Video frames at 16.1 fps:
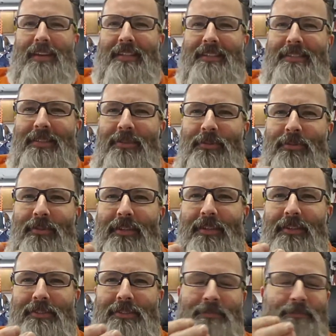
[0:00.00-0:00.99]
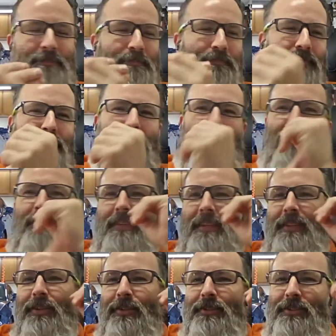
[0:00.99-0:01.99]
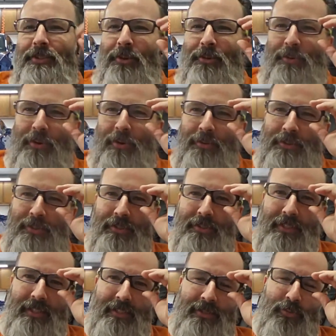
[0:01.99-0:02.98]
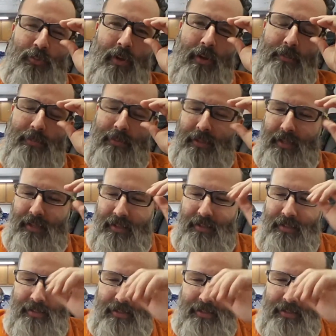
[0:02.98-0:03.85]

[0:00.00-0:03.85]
It looks It looks so gross. It looks like Swamp Thing.